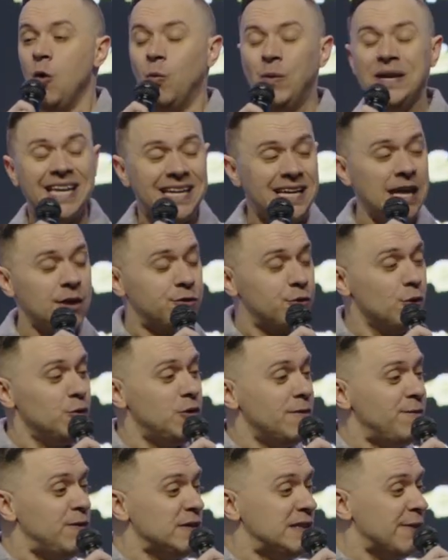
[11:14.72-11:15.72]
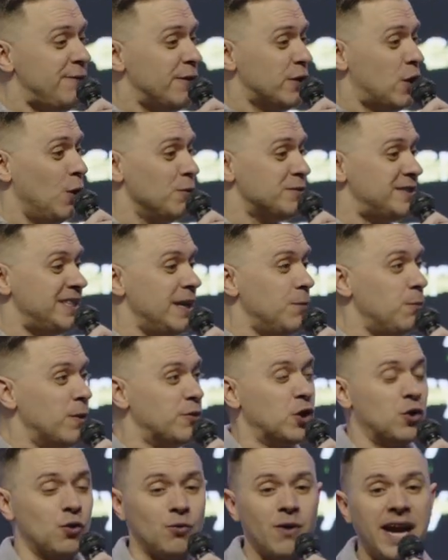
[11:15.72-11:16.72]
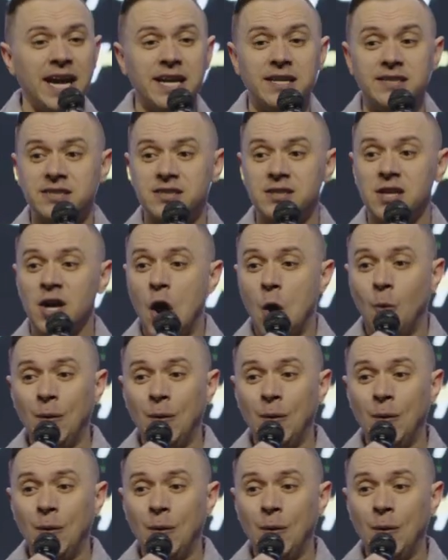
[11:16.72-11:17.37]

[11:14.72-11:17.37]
We can get through the difficulty with grace.